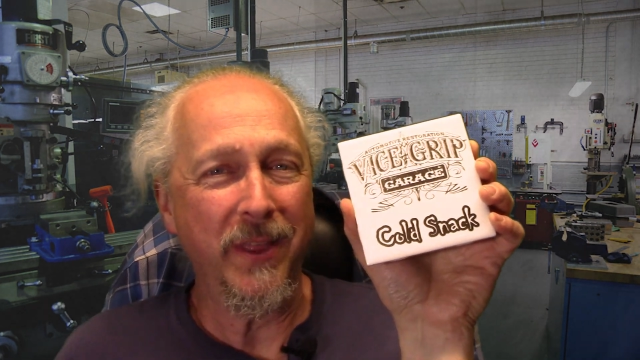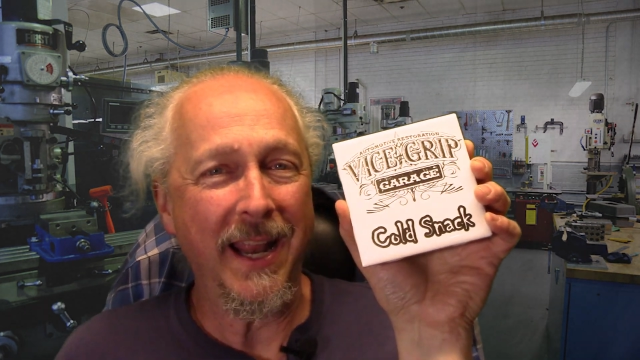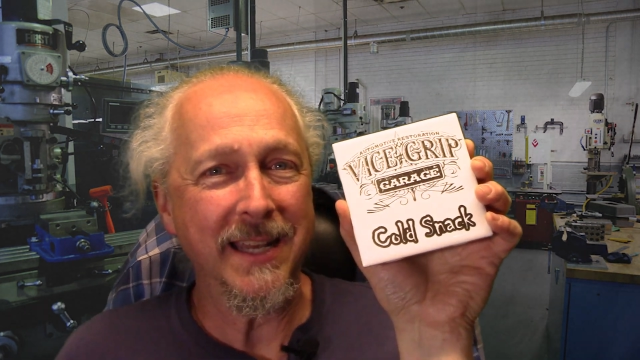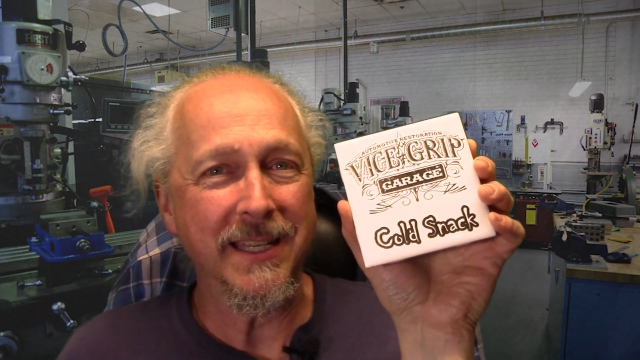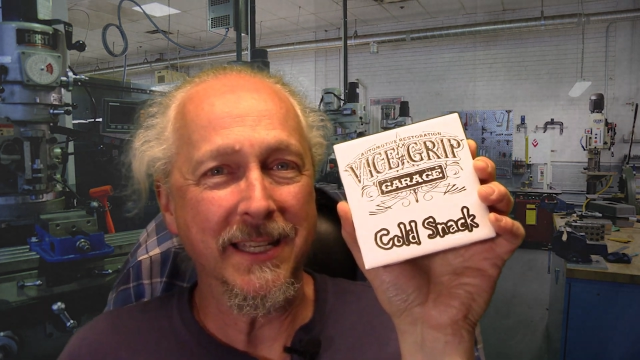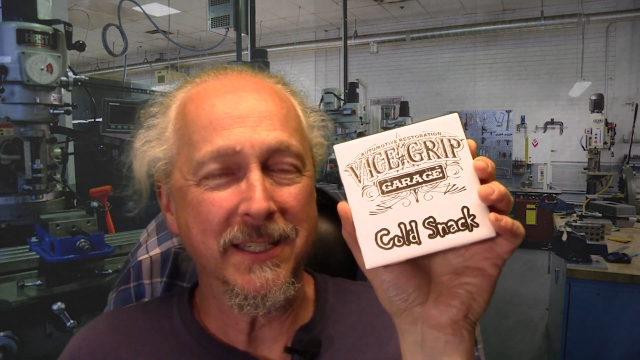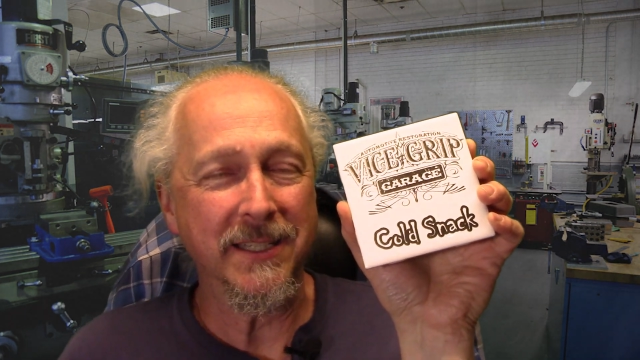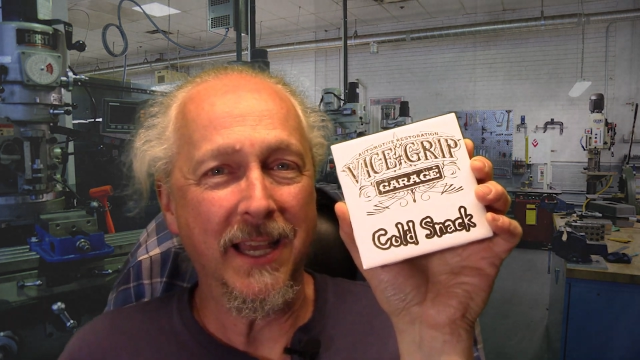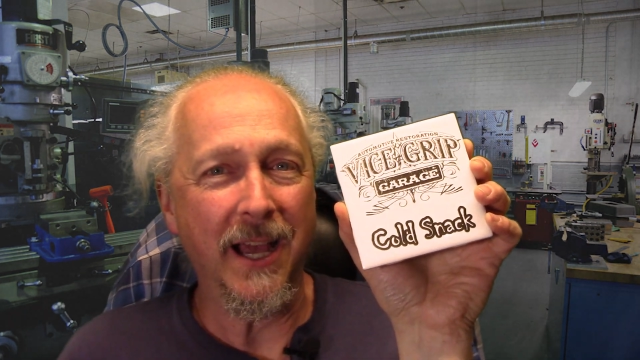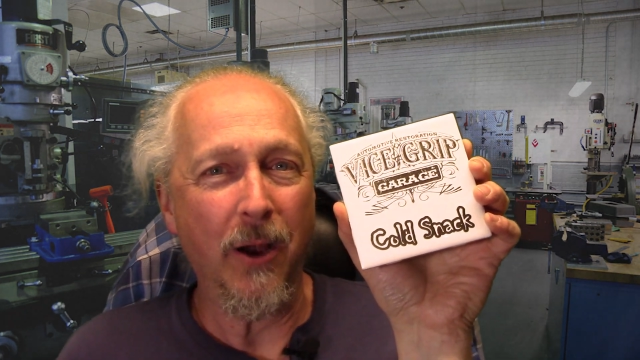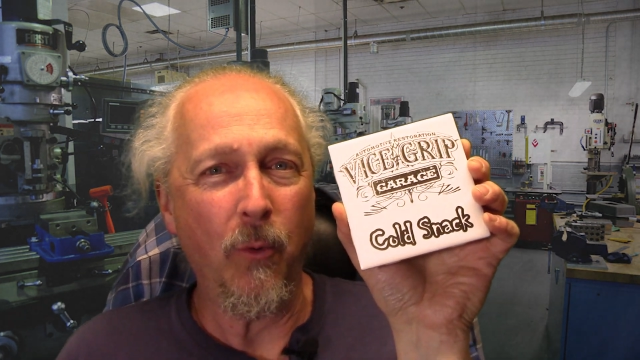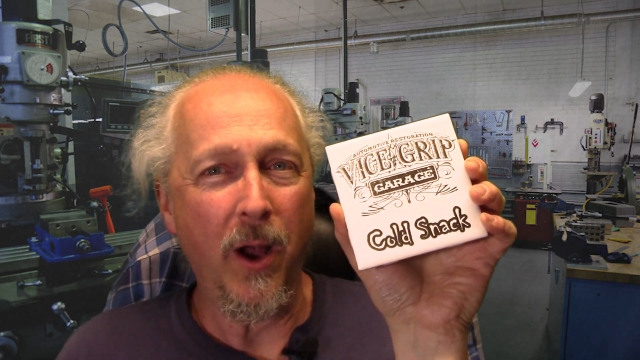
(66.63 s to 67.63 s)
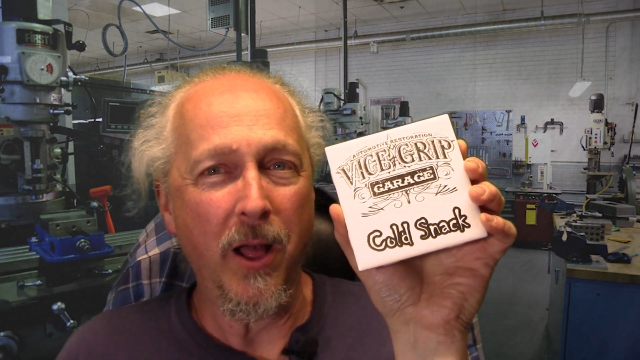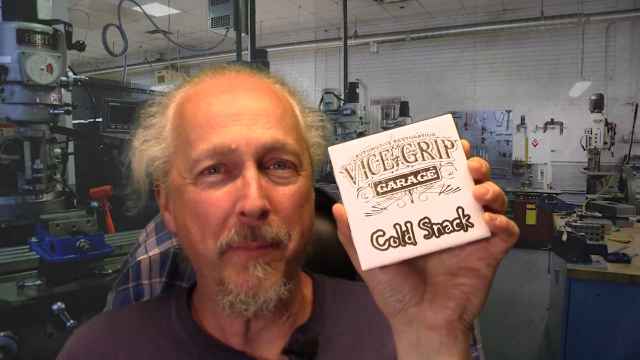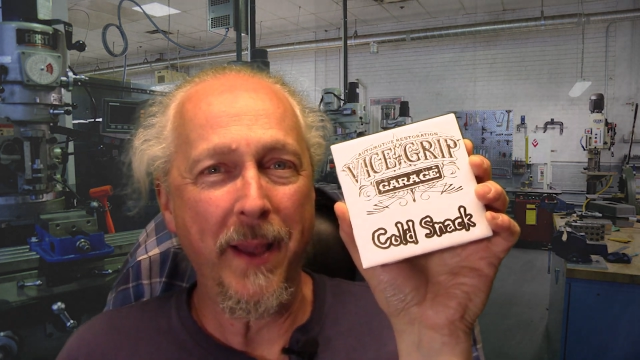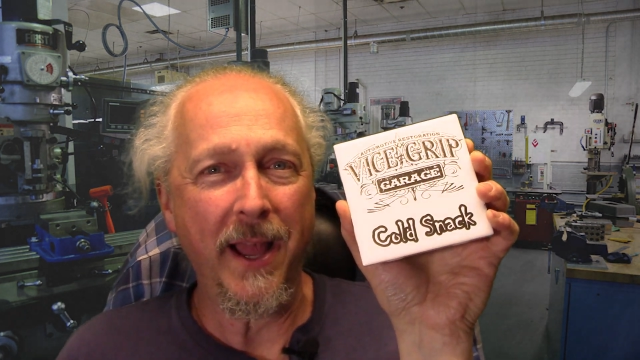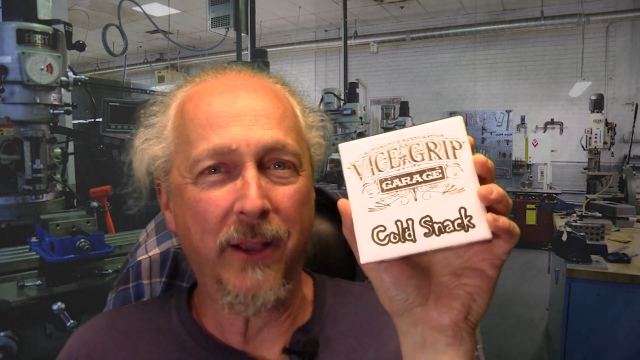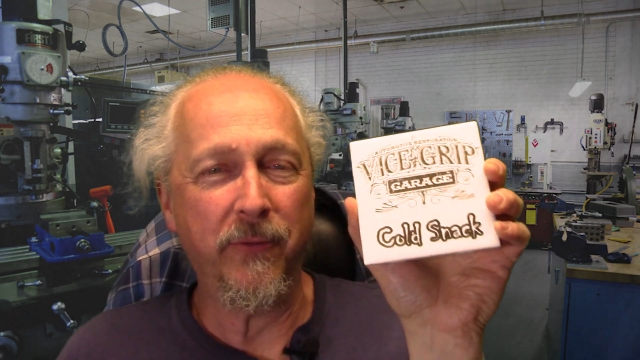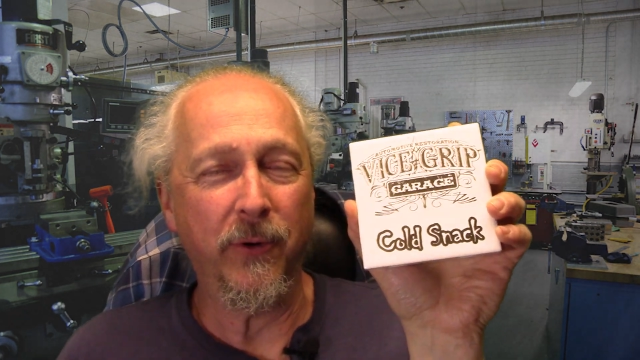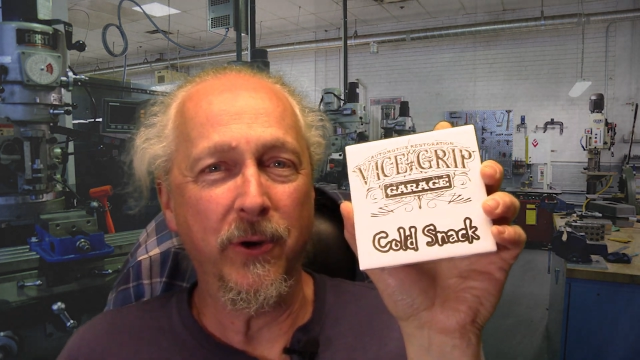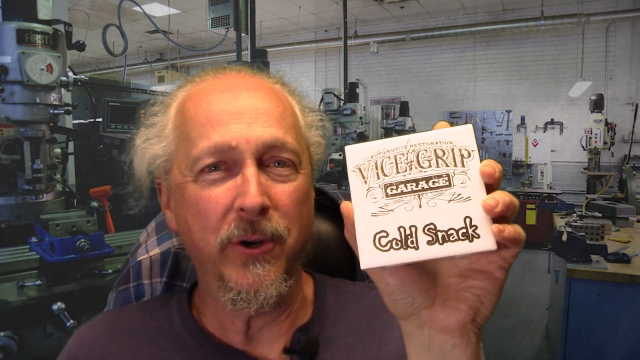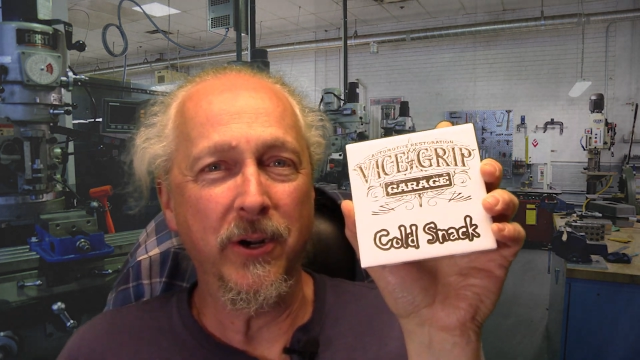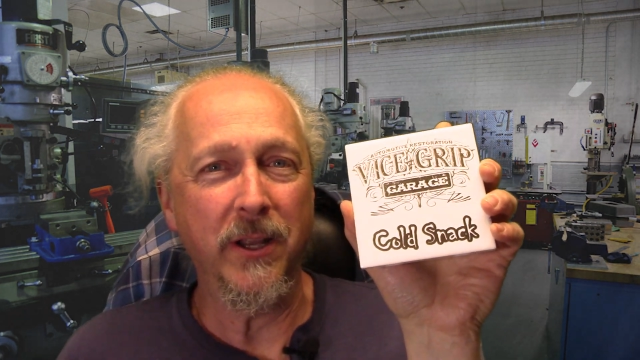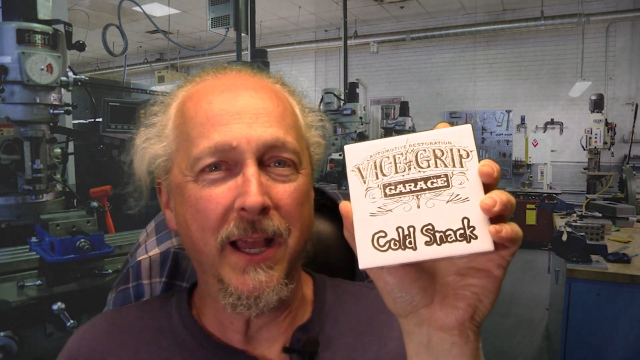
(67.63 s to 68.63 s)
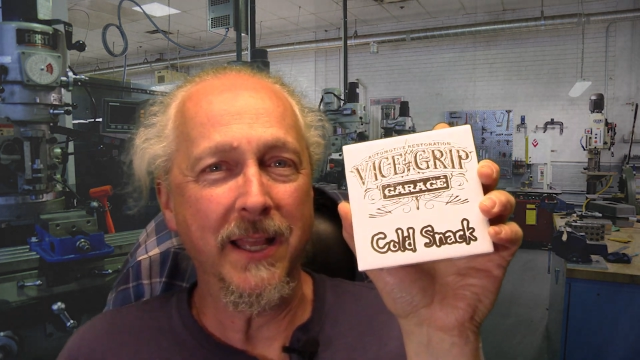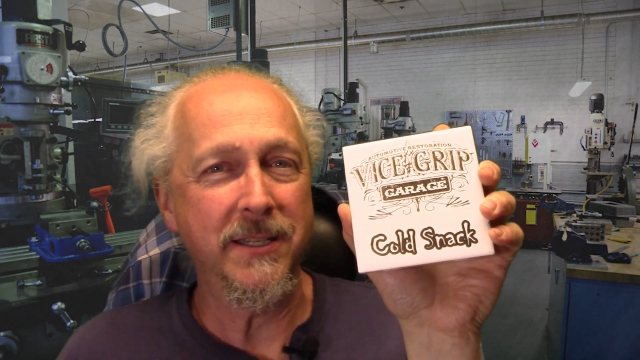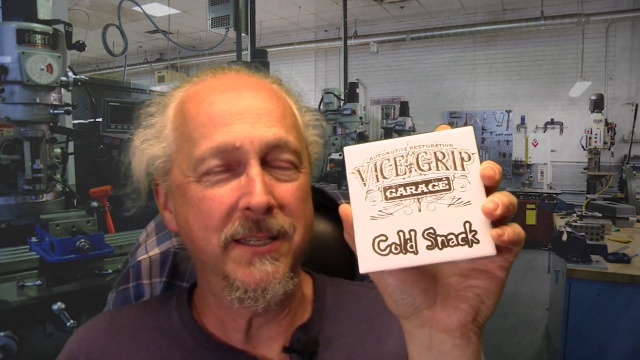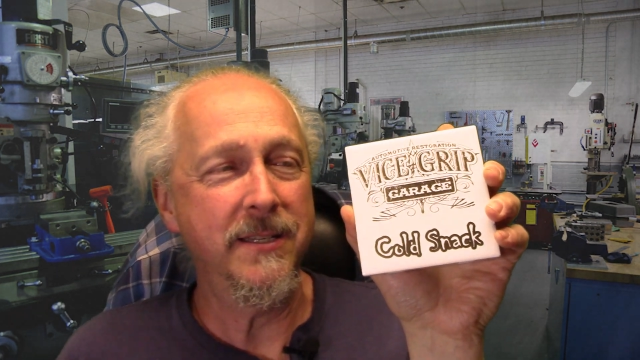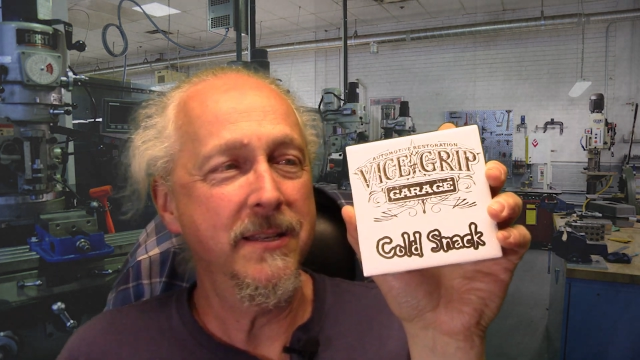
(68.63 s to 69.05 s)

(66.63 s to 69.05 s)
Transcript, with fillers: that I did uh, a while back for, uh,